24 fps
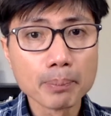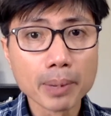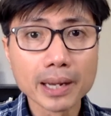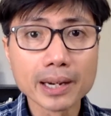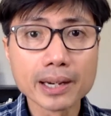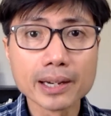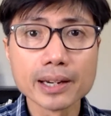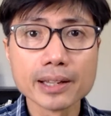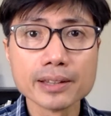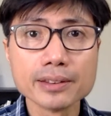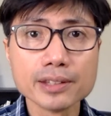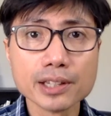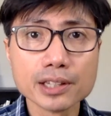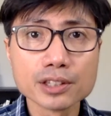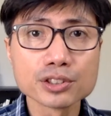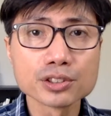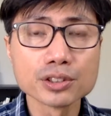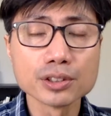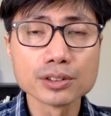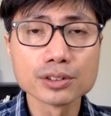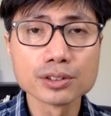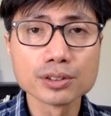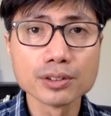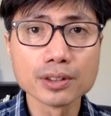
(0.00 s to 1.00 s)
But in
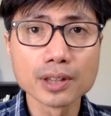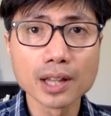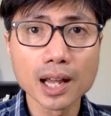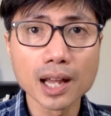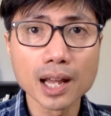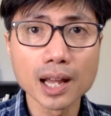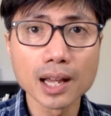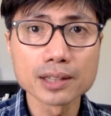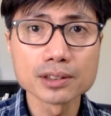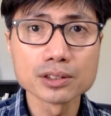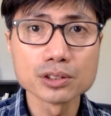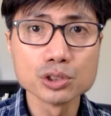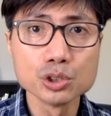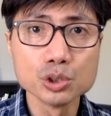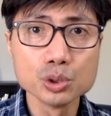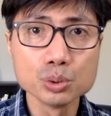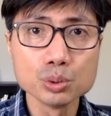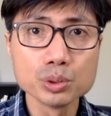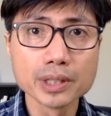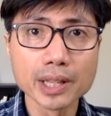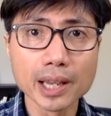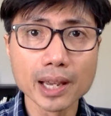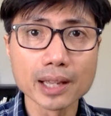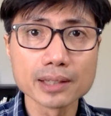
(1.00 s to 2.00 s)
addition to that,
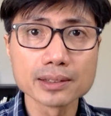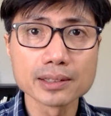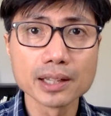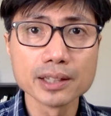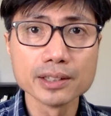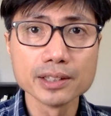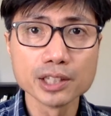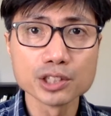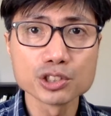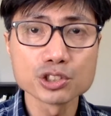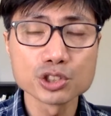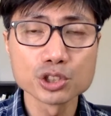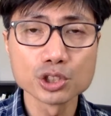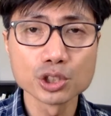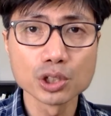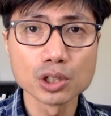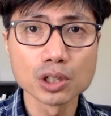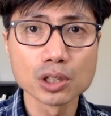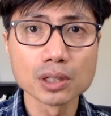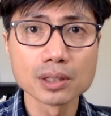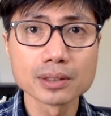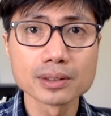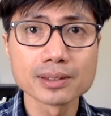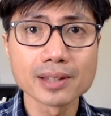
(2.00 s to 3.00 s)
you get
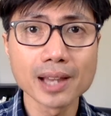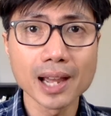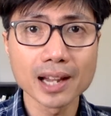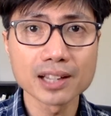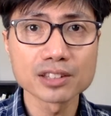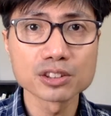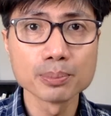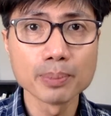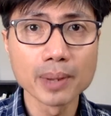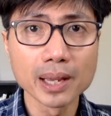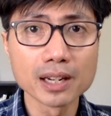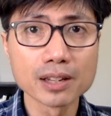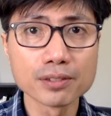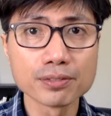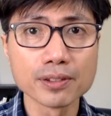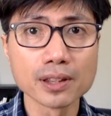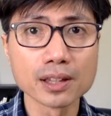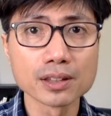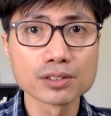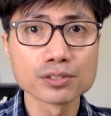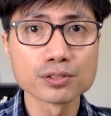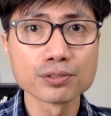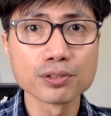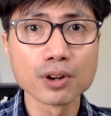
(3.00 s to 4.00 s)
additional tax
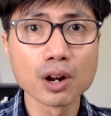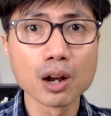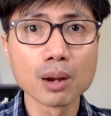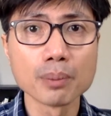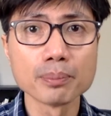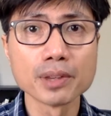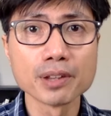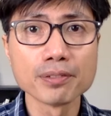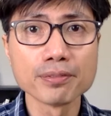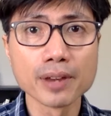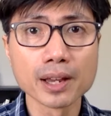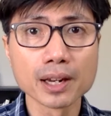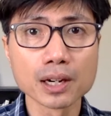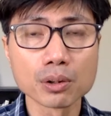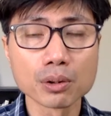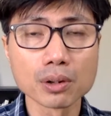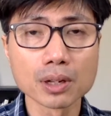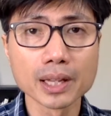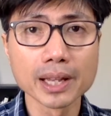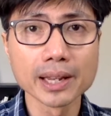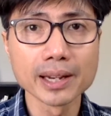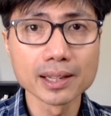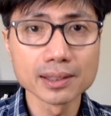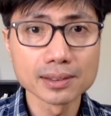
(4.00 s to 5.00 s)
benefits from the
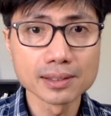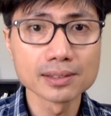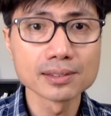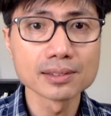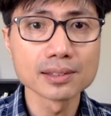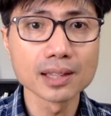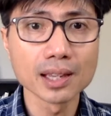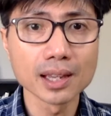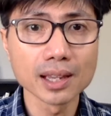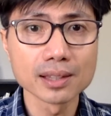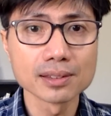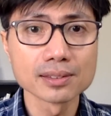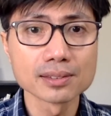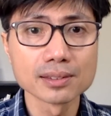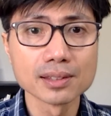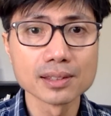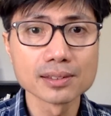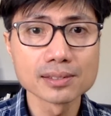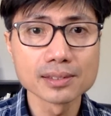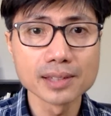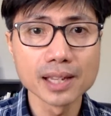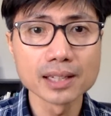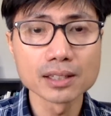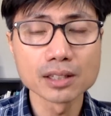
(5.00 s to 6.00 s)
federal and in this case, the
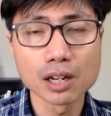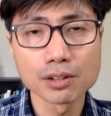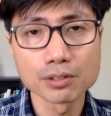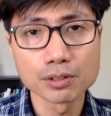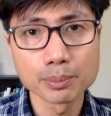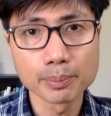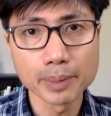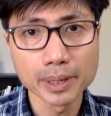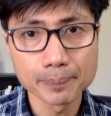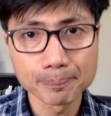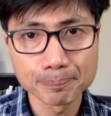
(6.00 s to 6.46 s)
state government.